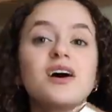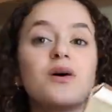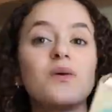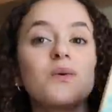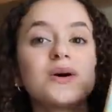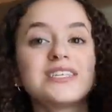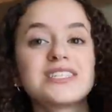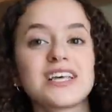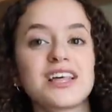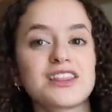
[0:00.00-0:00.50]

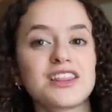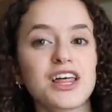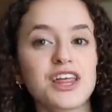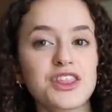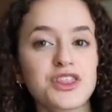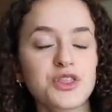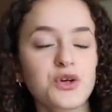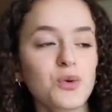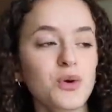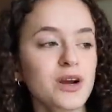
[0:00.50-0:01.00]
was The
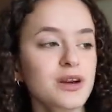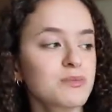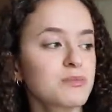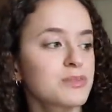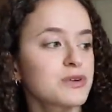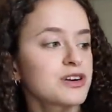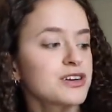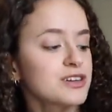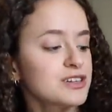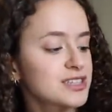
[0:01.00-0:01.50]
Thorn
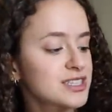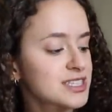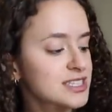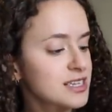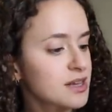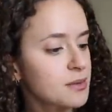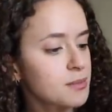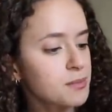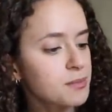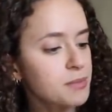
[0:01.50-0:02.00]
Birds
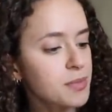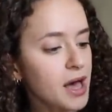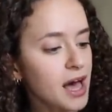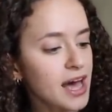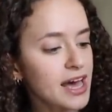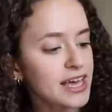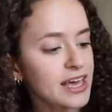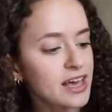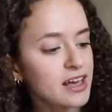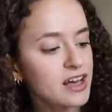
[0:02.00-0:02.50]

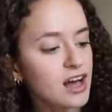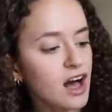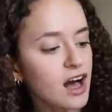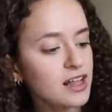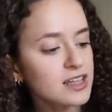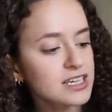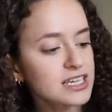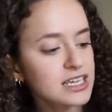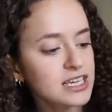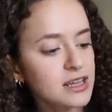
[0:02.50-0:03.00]
by
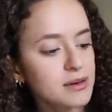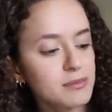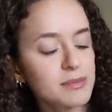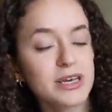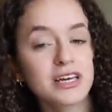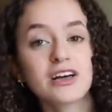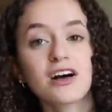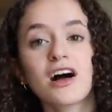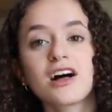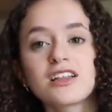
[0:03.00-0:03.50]
Colleen
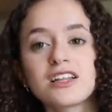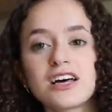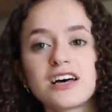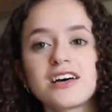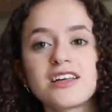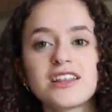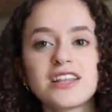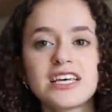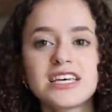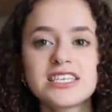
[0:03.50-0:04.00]

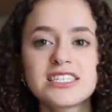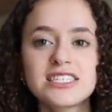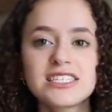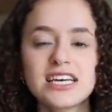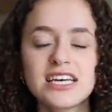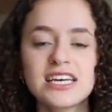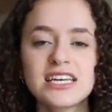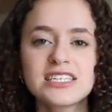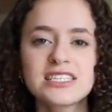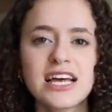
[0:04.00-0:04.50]
McCullough. This
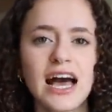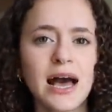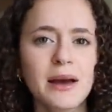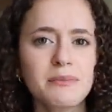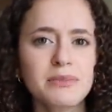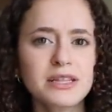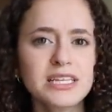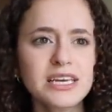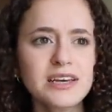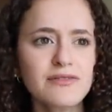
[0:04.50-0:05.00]
is, I
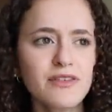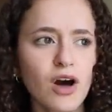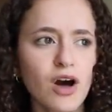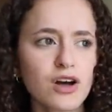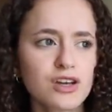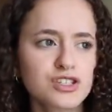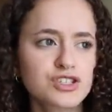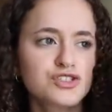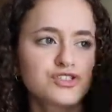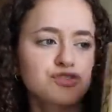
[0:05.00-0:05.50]
believe,
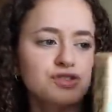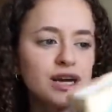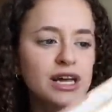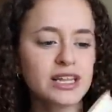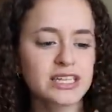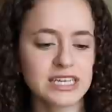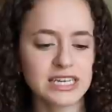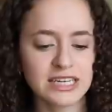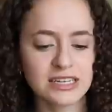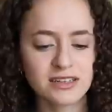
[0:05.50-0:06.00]

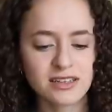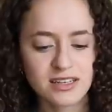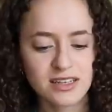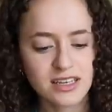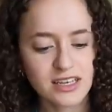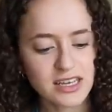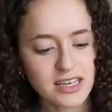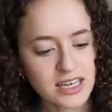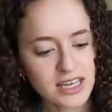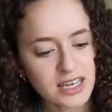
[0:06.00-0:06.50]
Australian,
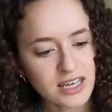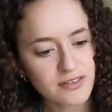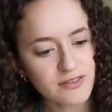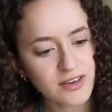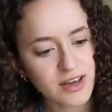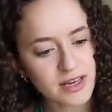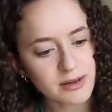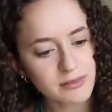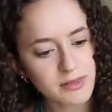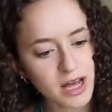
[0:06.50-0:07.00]
if
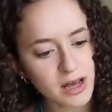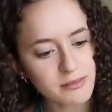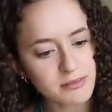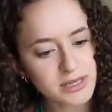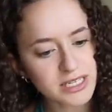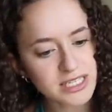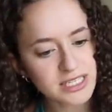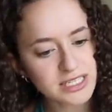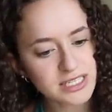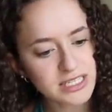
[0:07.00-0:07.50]
I am not
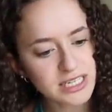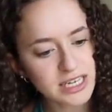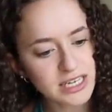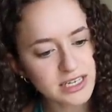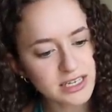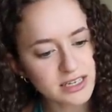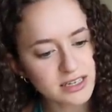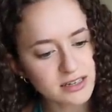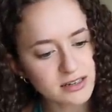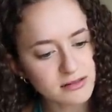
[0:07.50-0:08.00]

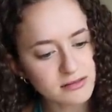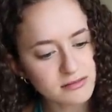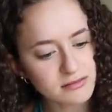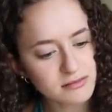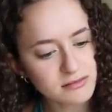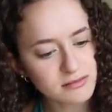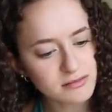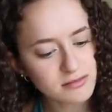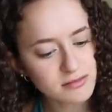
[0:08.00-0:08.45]
mistaken.